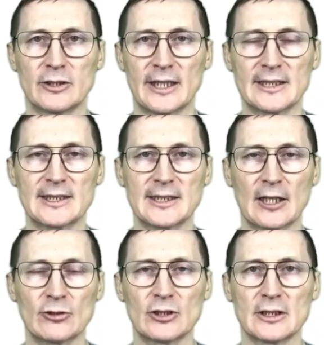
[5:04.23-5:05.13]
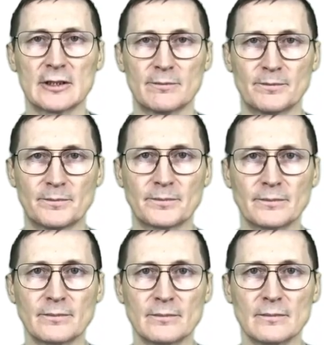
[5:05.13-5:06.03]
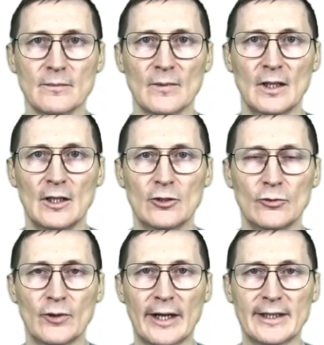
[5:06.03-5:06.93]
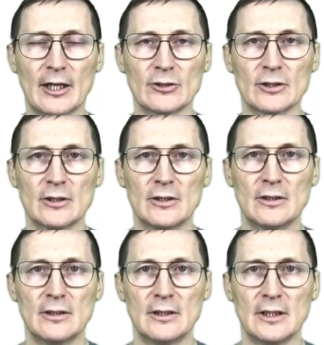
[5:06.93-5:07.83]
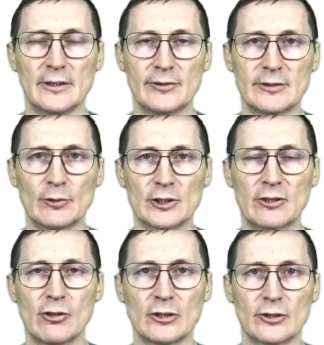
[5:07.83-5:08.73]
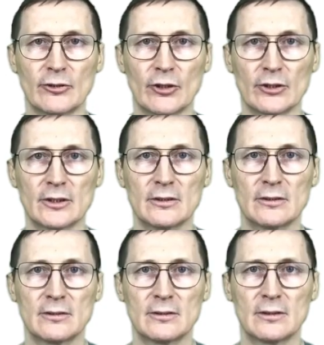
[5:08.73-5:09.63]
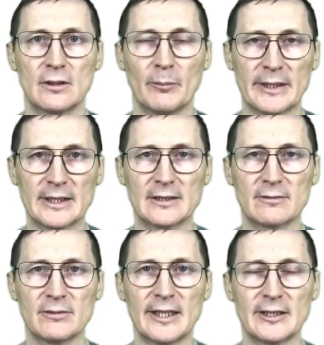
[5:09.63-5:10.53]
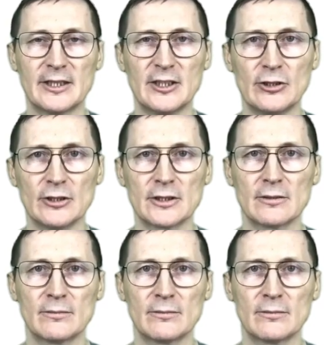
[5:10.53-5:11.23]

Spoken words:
task statuses to find out if it was called or not, but it's very tedious.